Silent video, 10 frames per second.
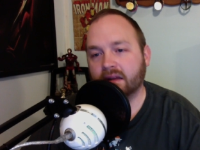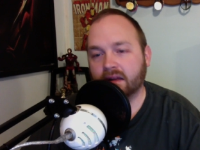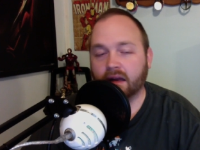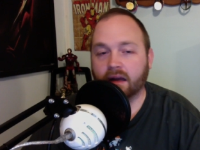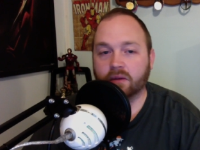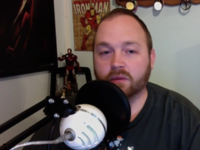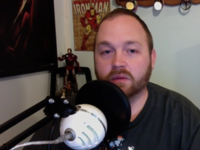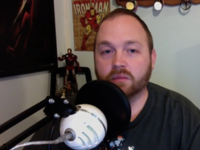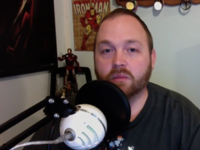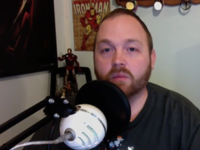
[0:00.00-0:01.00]
I will
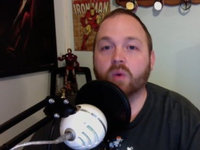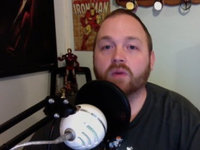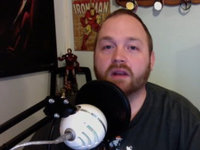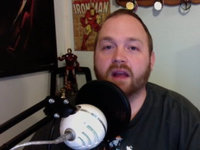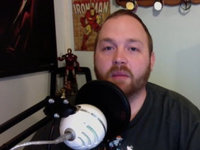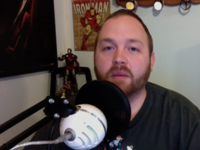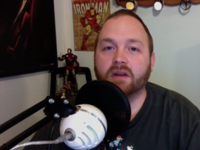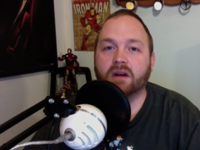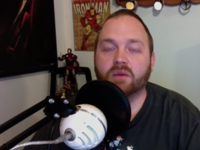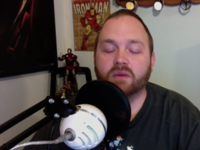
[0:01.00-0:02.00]
more than happy
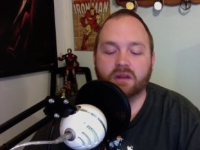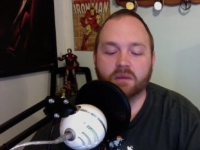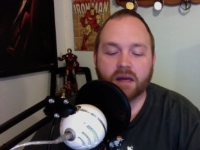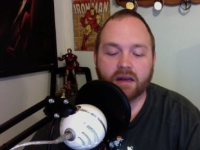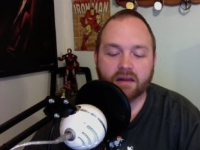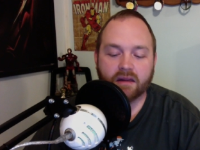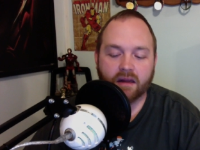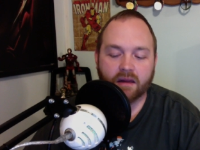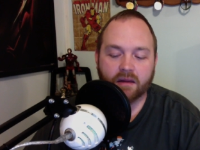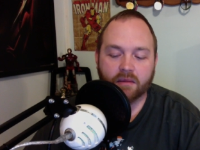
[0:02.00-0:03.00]
talk with you about it.
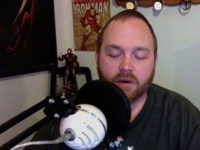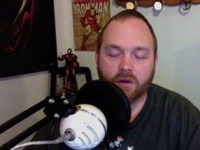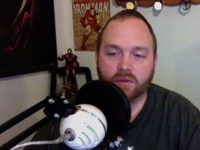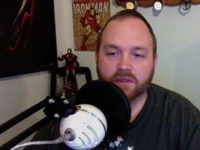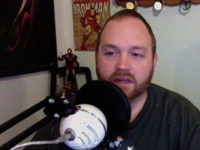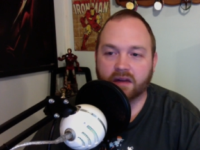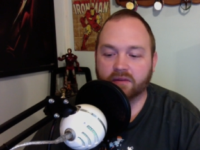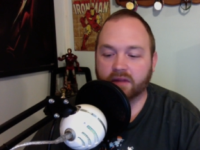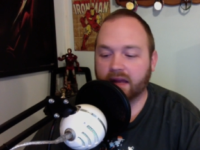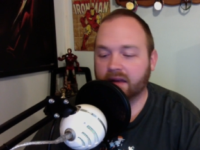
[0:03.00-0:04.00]
I am always down
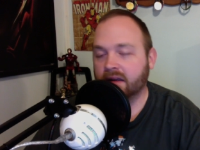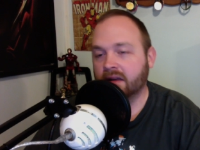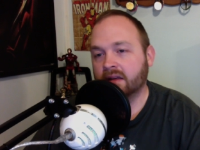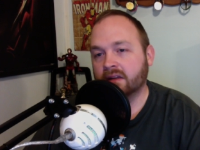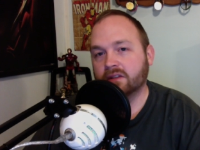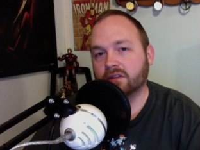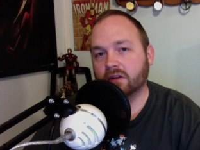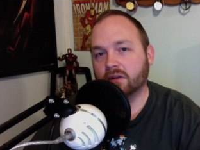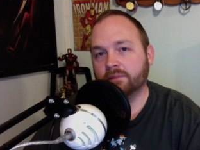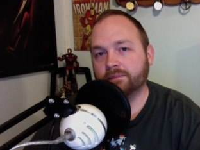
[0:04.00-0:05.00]
for that.
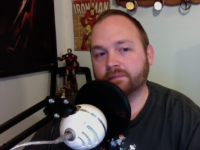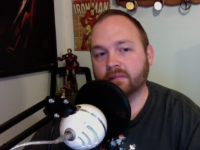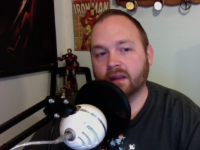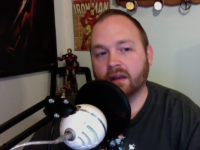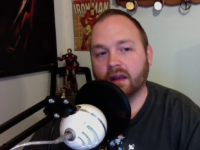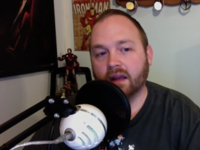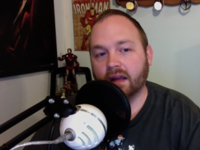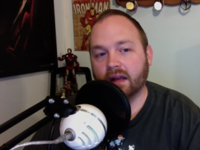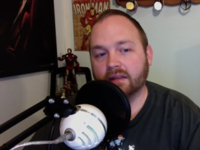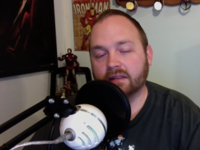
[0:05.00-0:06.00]
So, hey
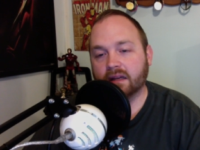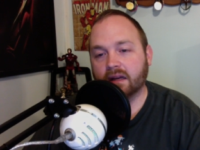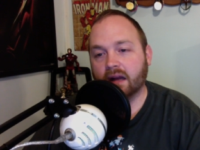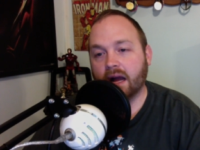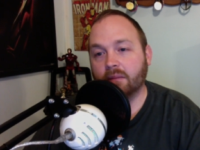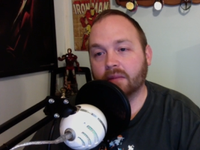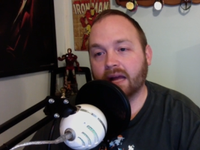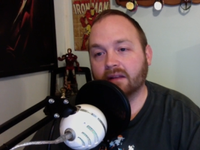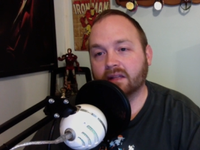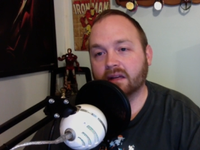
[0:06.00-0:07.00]
guys, I'm
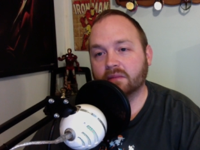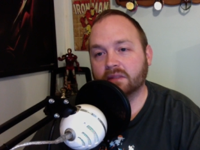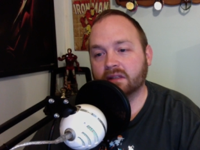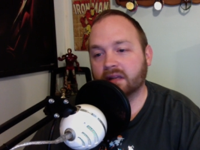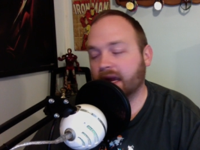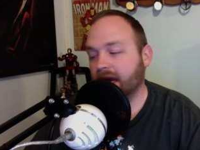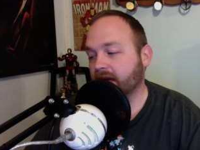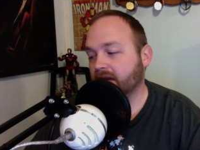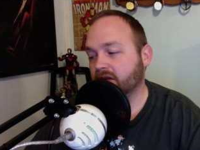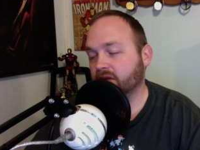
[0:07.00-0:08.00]
Loud Thumbs,
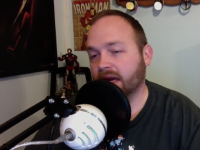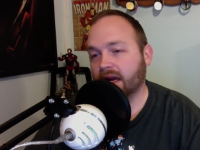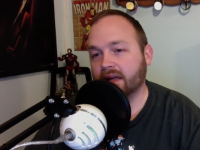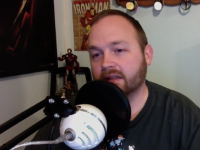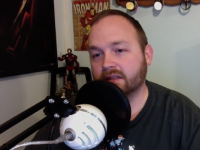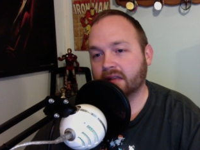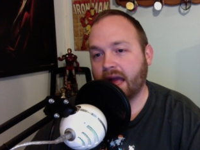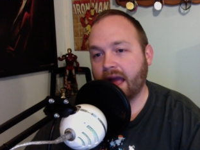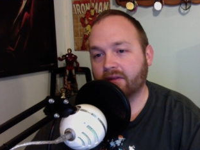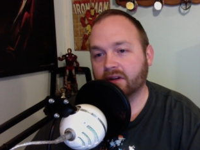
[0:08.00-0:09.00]
and you guys
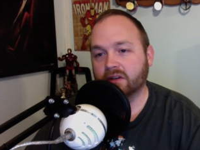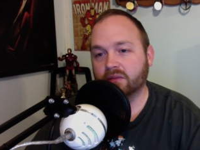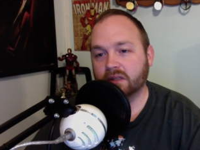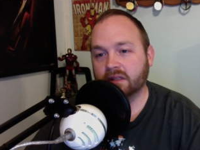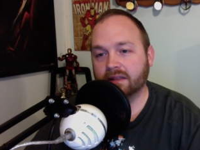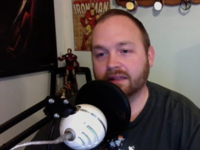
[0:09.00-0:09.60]
have a good one.